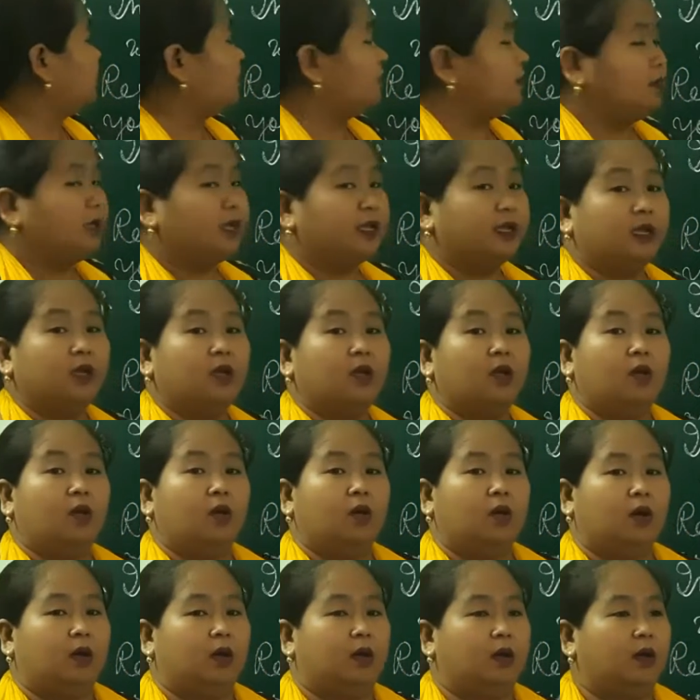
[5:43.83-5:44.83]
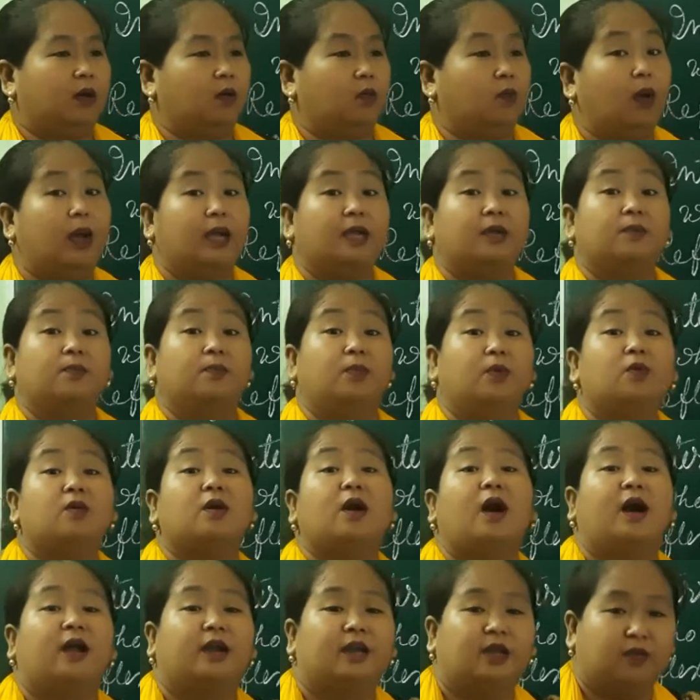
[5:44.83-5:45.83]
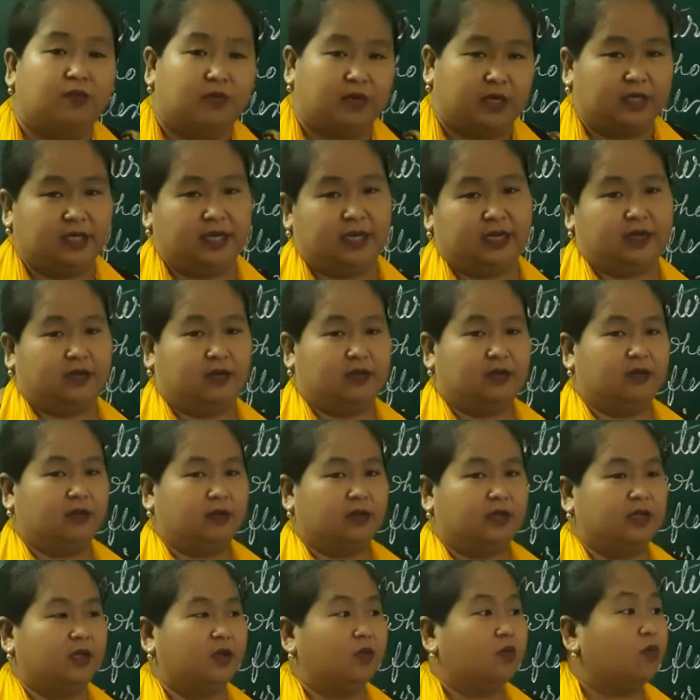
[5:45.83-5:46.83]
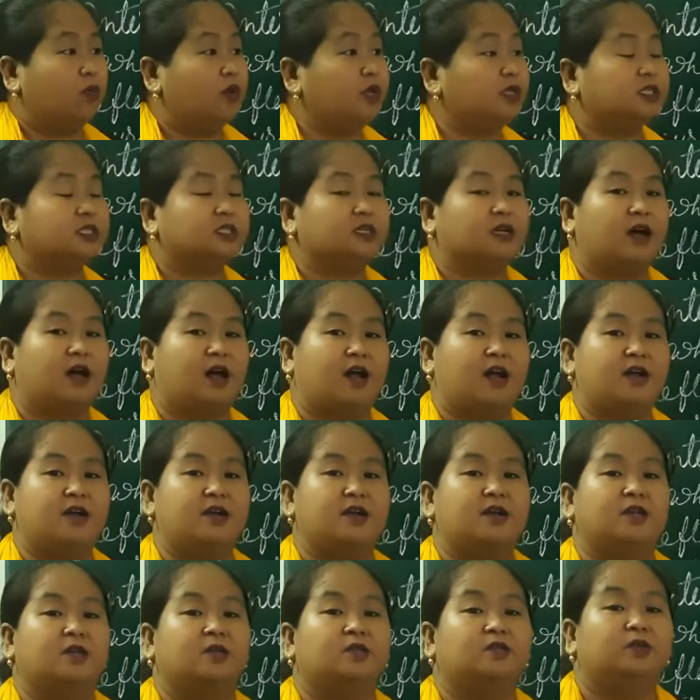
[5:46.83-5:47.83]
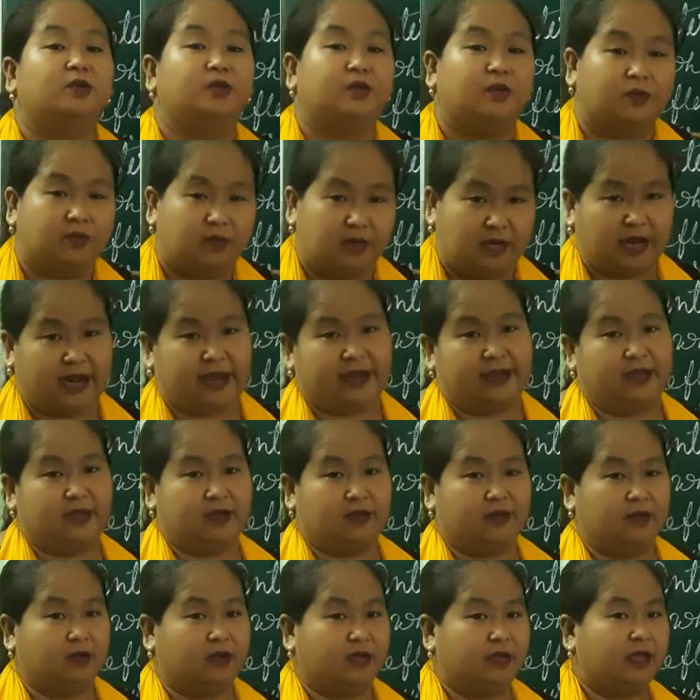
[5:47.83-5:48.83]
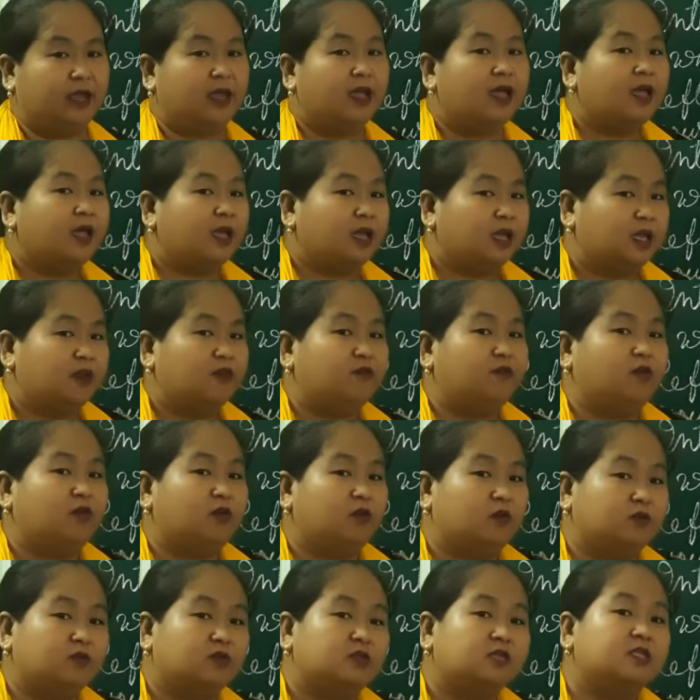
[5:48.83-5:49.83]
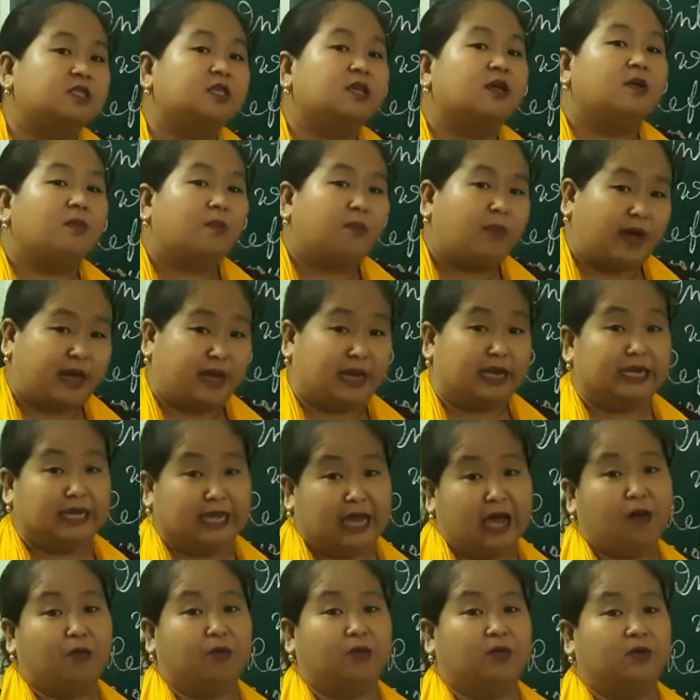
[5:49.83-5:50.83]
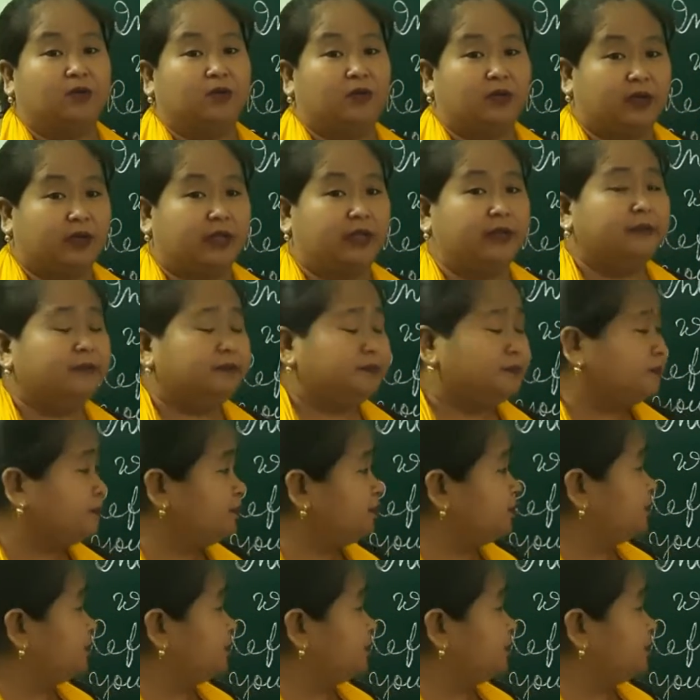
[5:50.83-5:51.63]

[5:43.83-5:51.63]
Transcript: like what book are you reading? Okay, which car do you like? Okay, it follows by a noun. Okay,